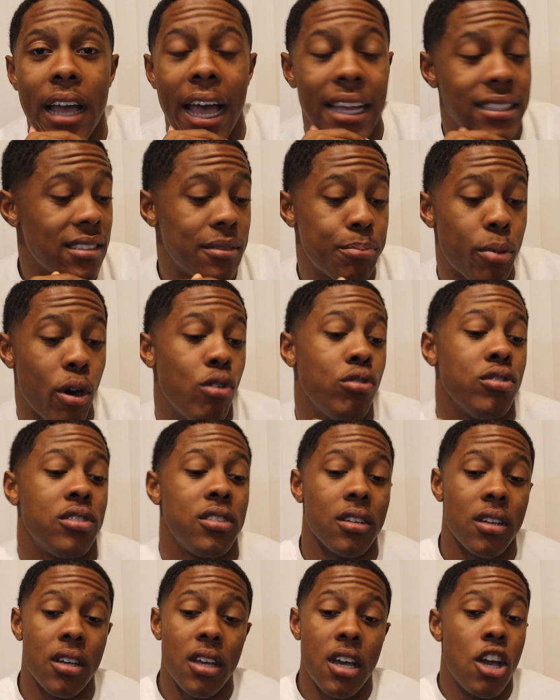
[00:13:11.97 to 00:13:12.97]
As
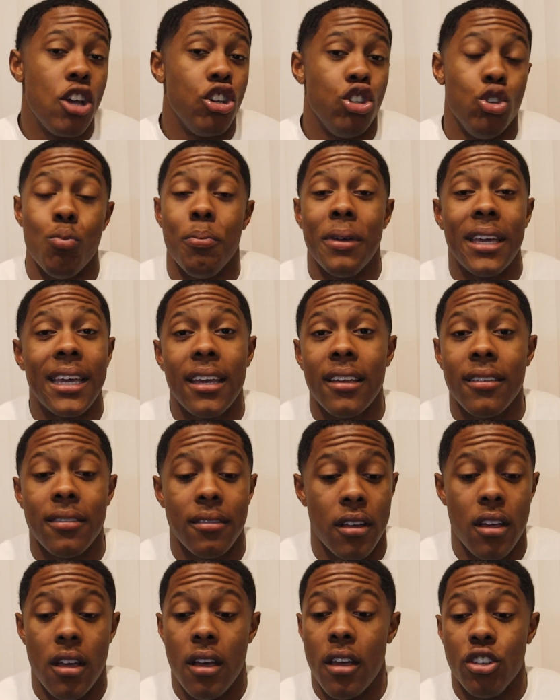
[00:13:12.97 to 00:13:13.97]
opposed to you
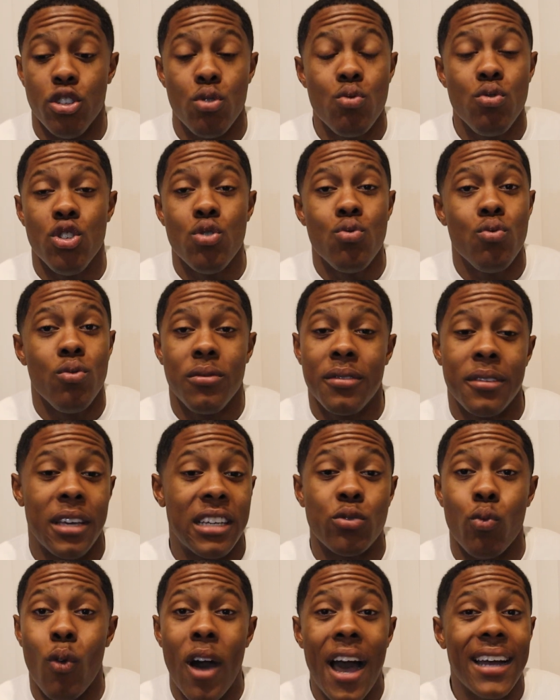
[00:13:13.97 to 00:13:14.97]
being you you
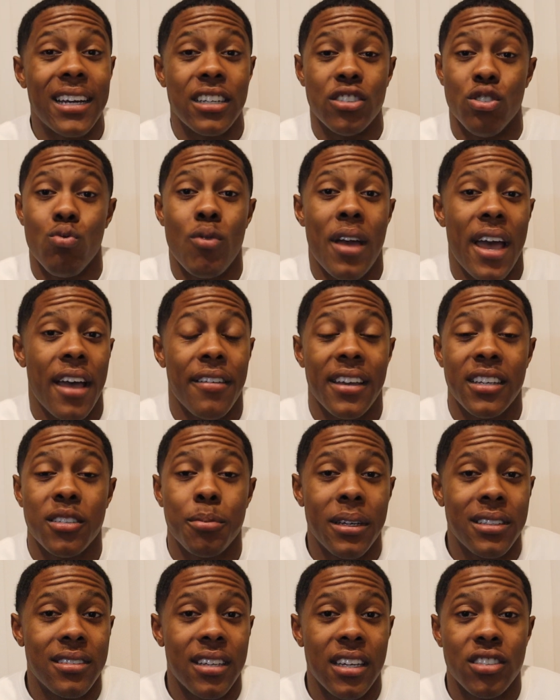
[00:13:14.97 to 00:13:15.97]
cause why? Cause you have
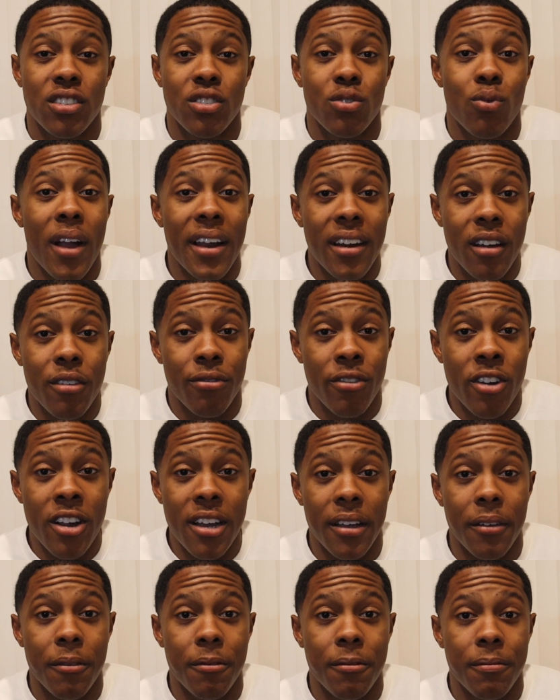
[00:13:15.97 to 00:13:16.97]
expectations right up
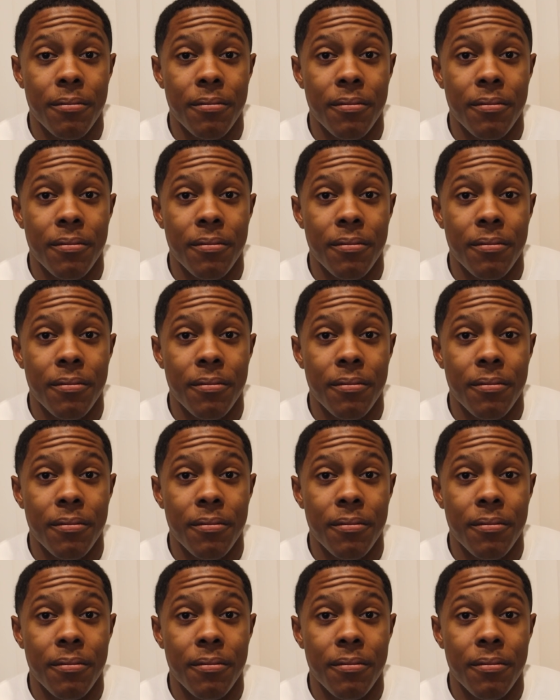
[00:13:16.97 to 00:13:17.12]
front.